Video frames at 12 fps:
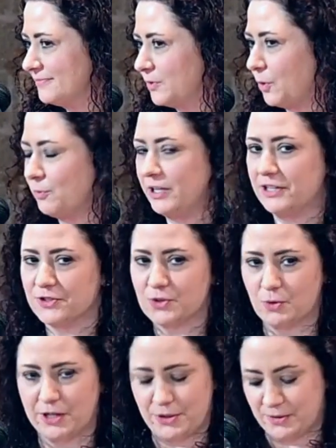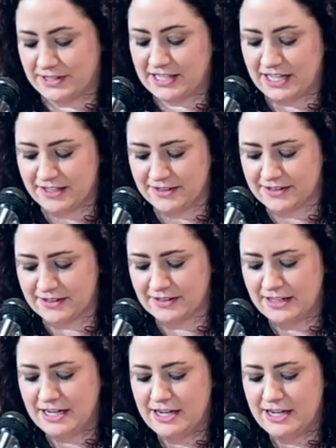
or read a story to his kids,